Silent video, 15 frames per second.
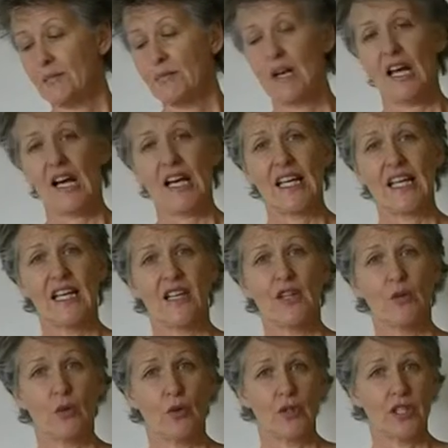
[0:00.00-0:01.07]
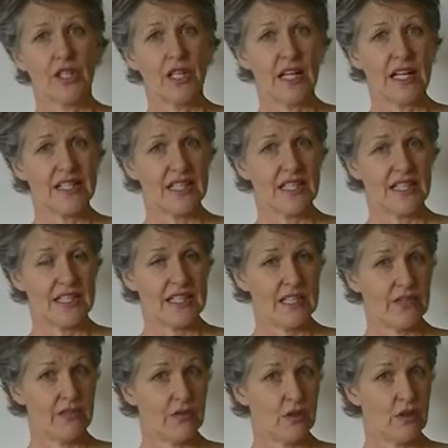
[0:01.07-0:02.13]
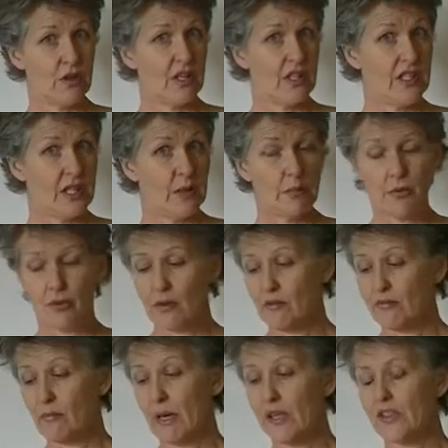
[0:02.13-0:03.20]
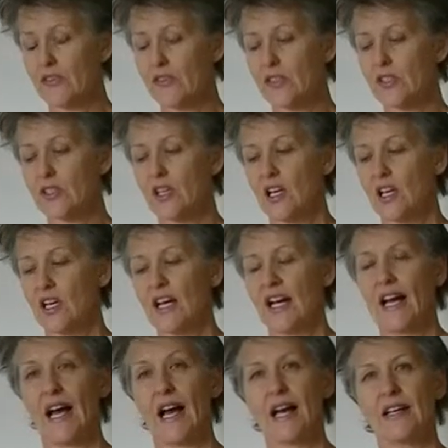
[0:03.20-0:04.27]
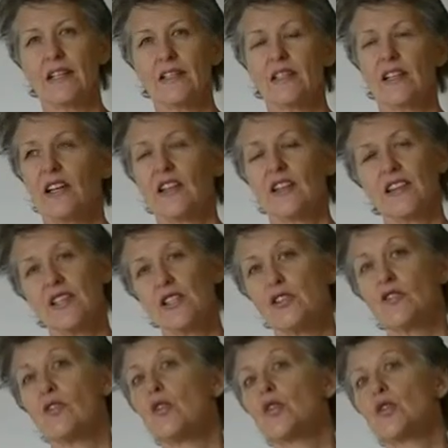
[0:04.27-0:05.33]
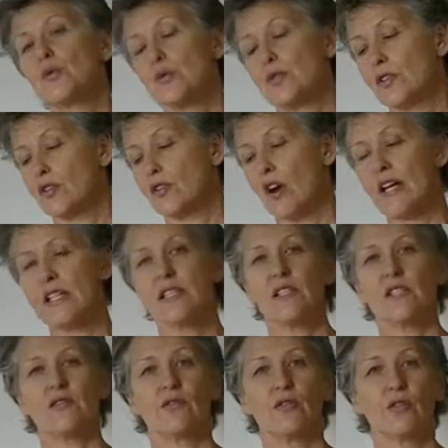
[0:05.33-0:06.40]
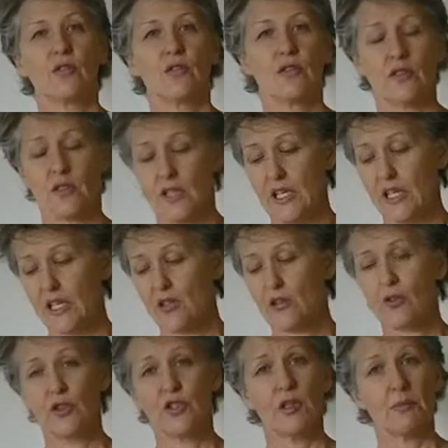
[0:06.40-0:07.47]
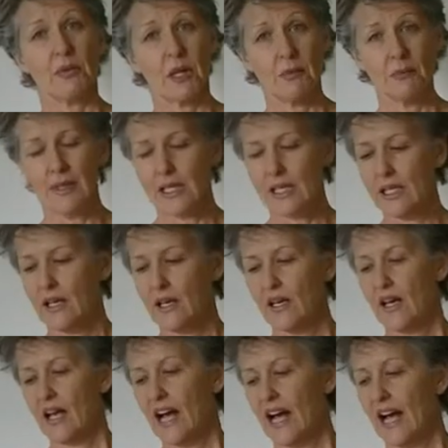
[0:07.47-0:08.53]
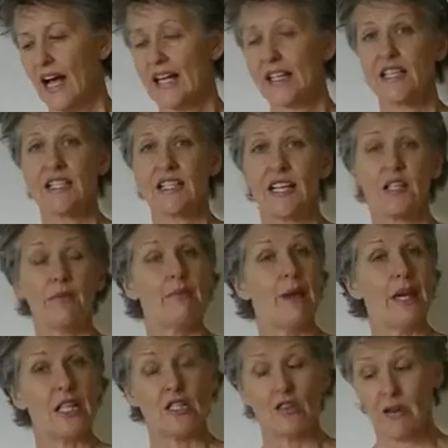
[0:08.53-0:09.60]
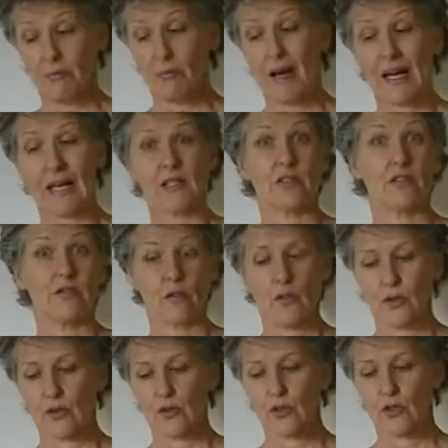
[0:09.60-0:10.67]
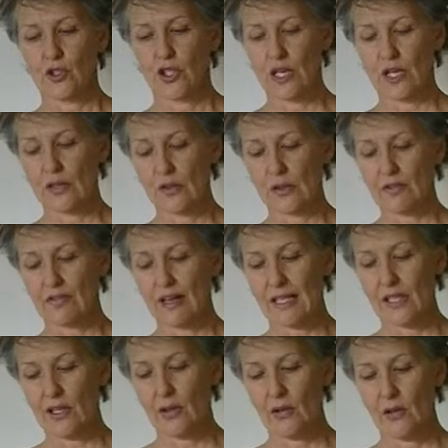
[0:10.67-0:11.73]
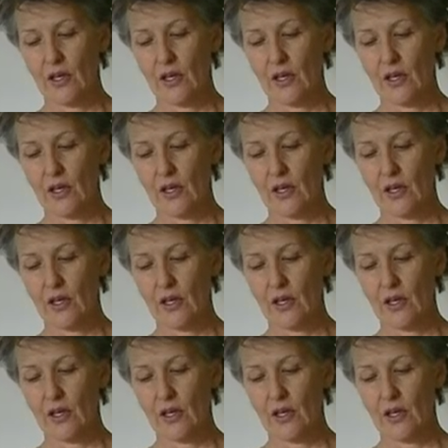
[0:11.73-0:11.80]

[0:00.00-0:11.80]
lying in the water, as it did for a number of months. And this, of course, was a crisis for the cruise ship company, and this had a major impact, of course, on shareholder value.